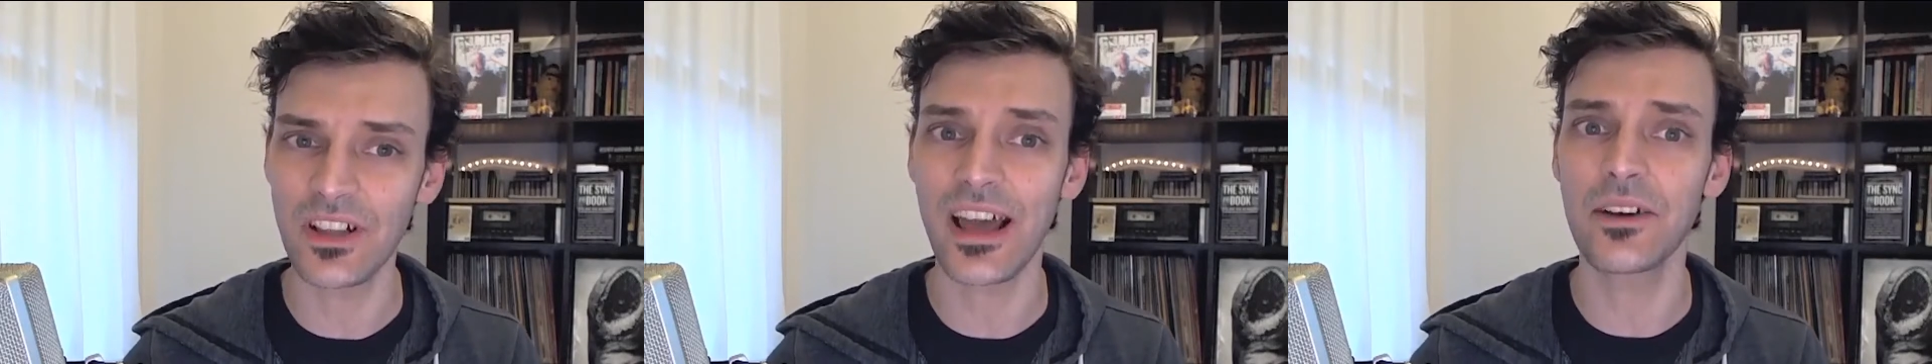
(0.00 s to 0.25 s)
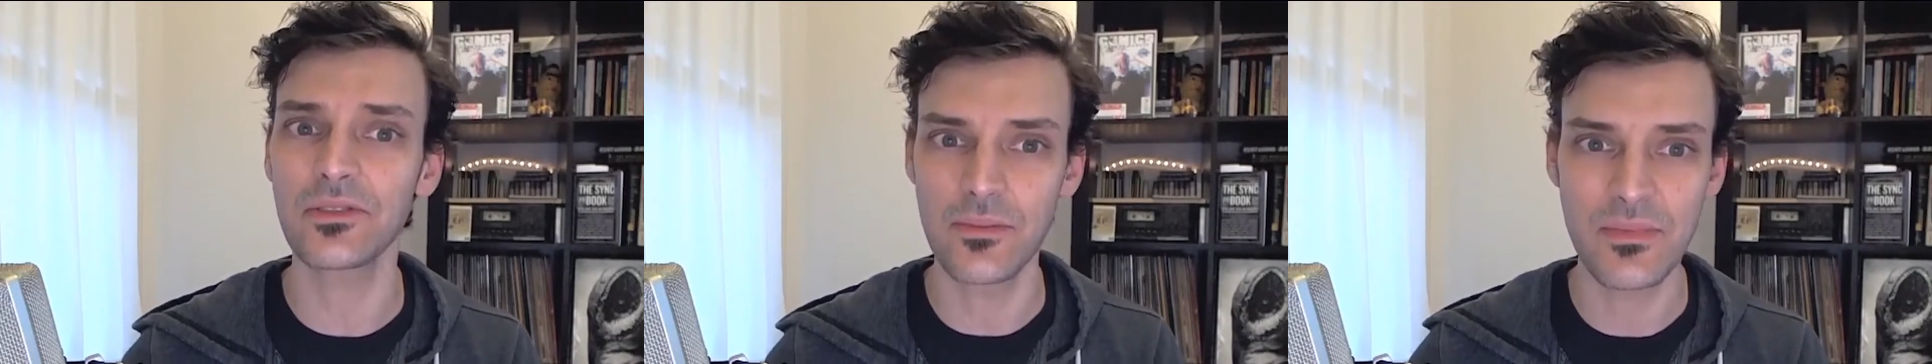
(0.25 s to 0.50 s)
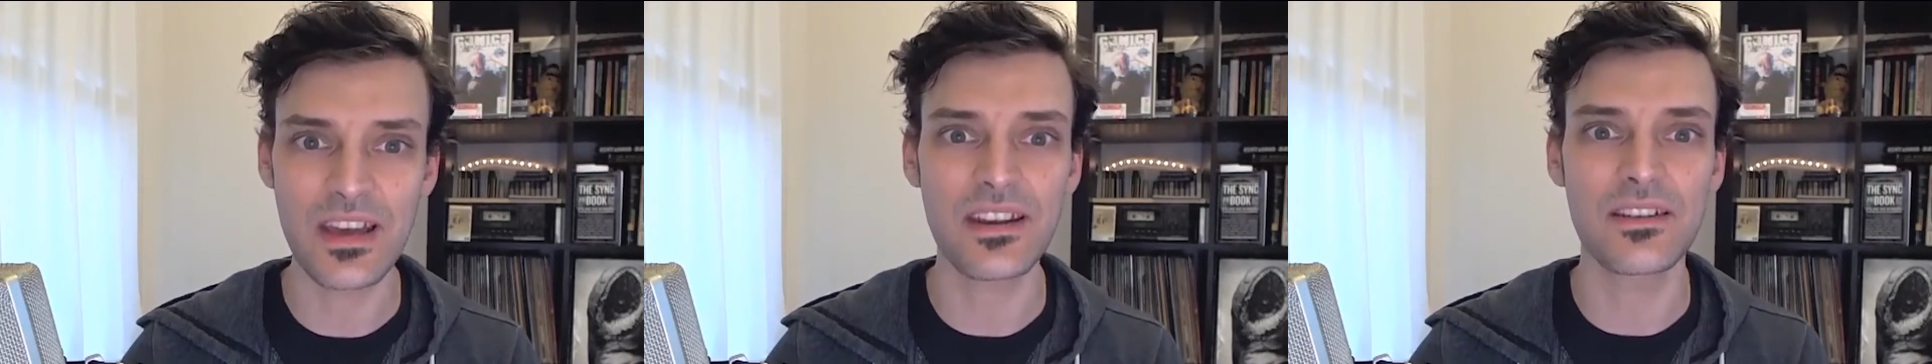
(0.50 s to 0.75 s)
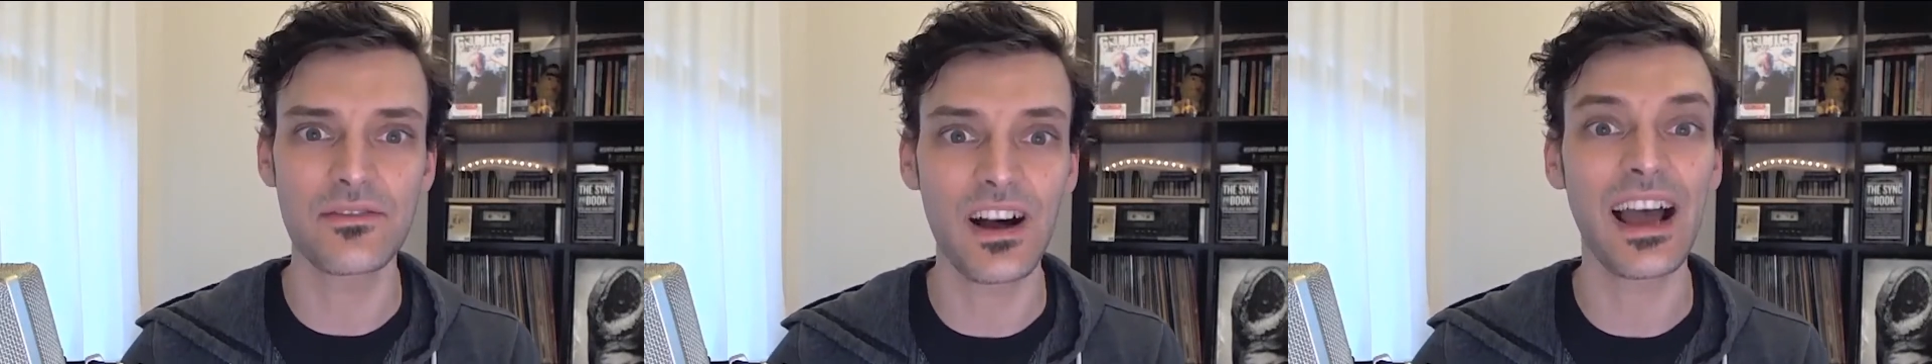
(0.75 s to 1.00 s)
McLeod
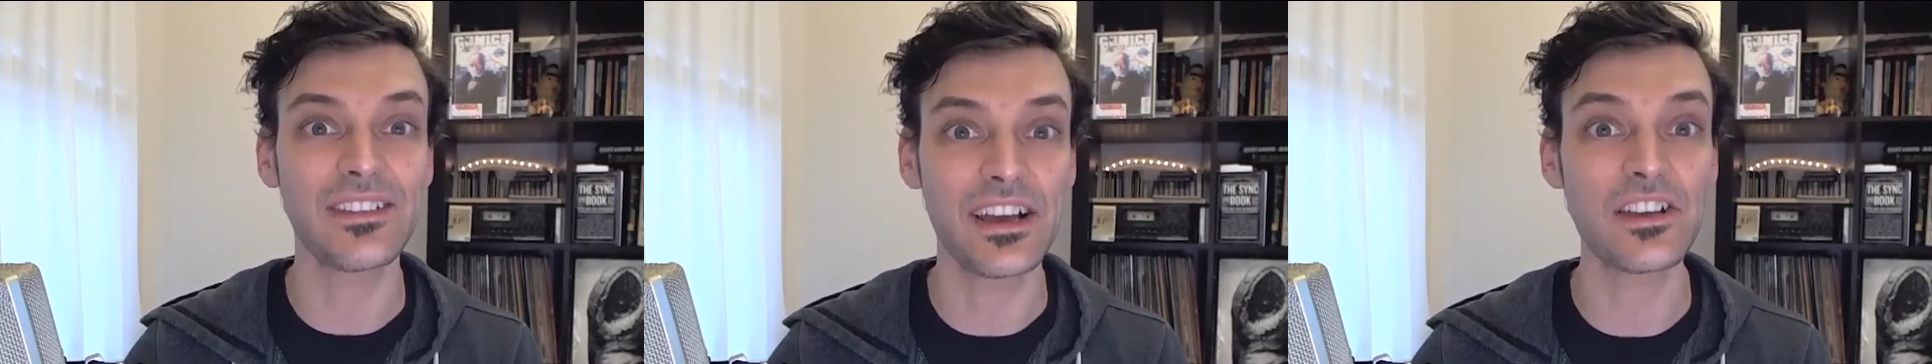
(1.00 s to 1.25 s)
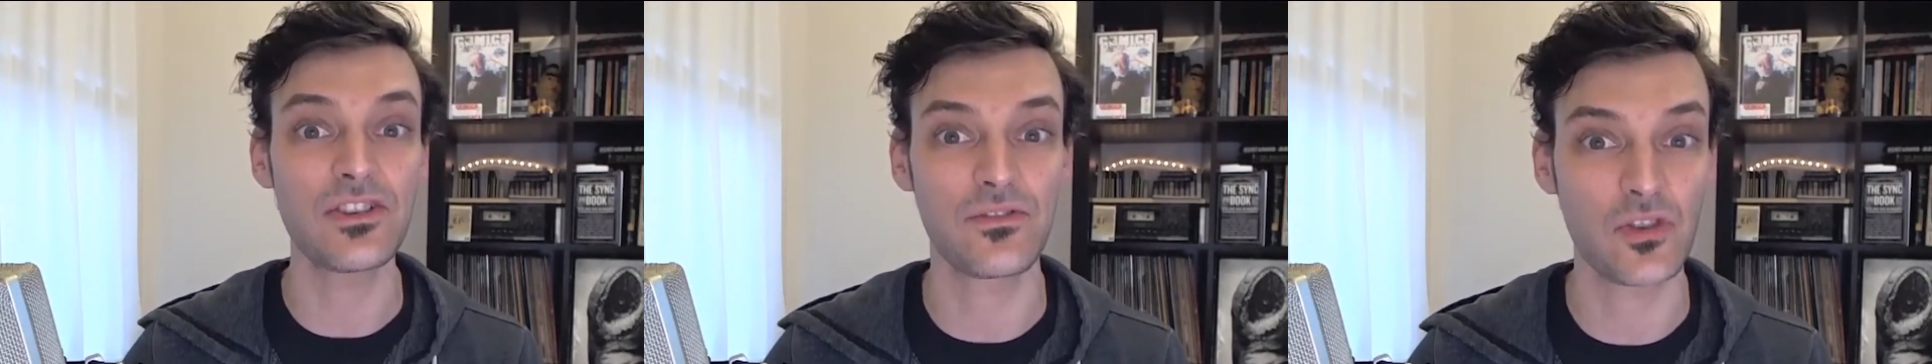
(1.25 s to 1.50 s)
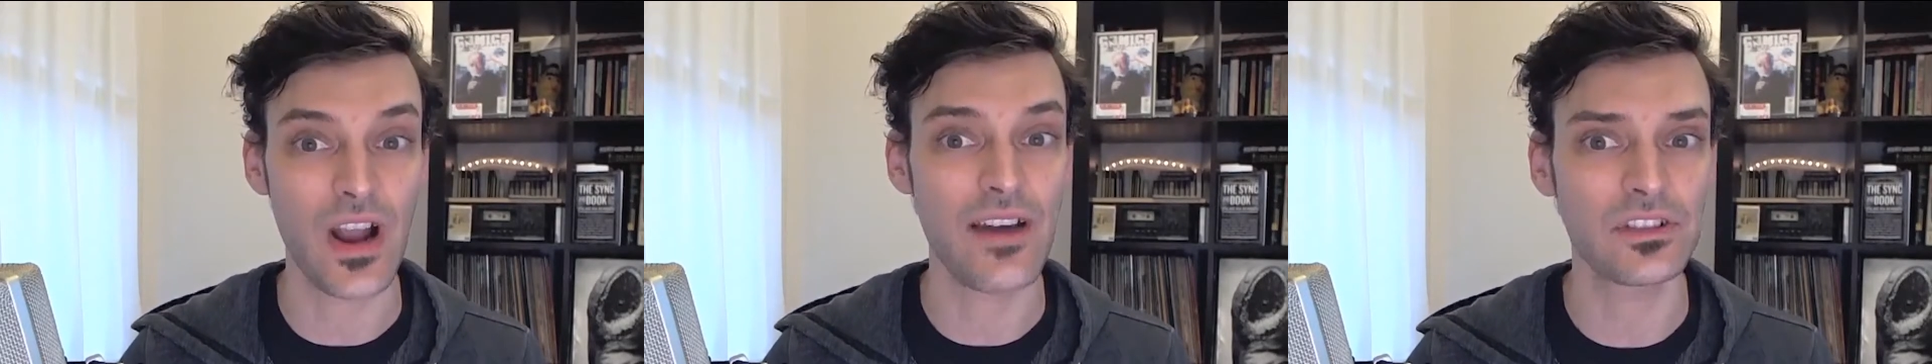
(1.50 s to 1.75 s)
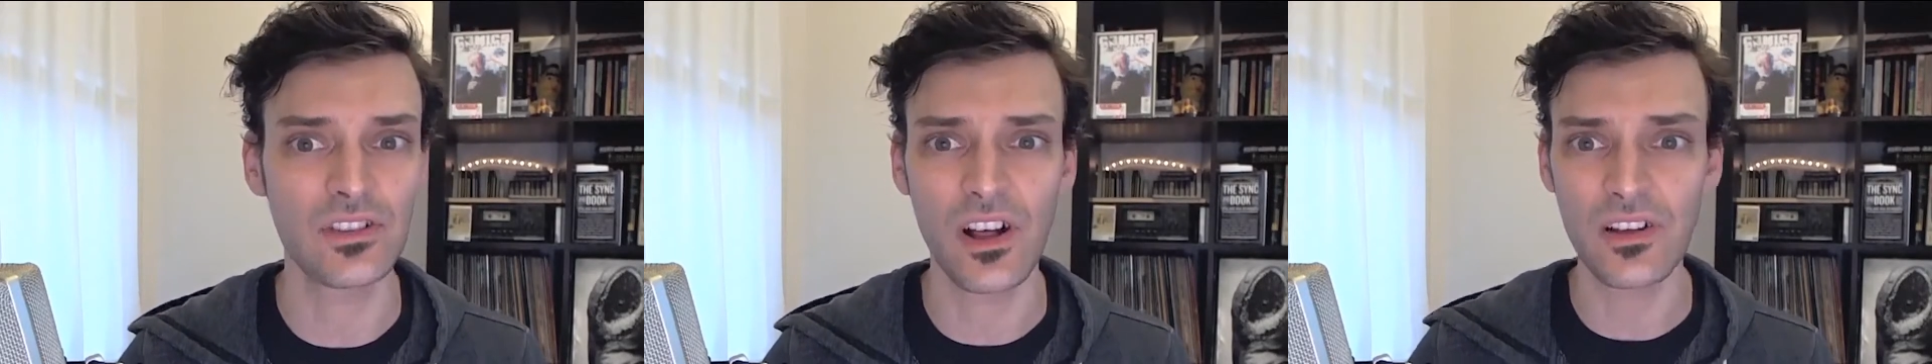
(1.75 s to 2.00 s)
committed a violation of
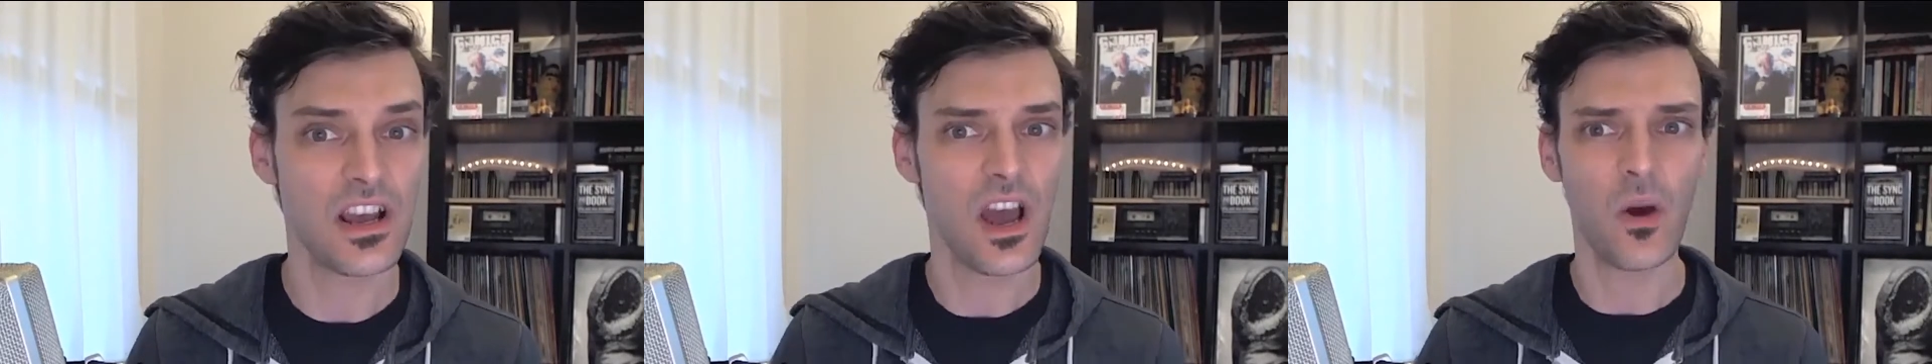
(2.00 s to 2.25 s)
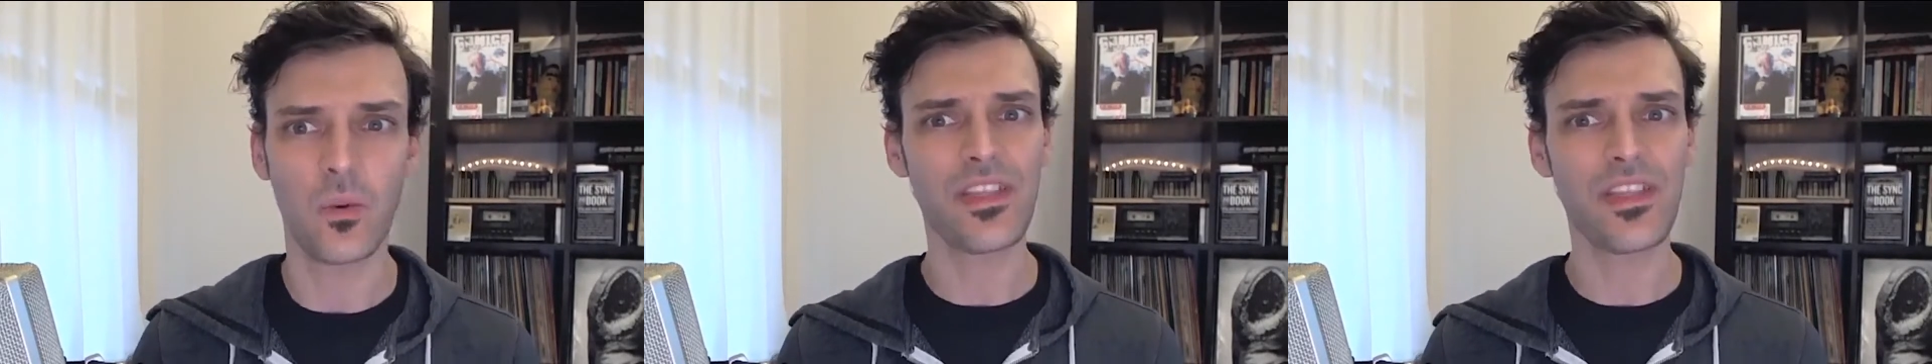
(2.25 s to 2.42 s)
traffic laws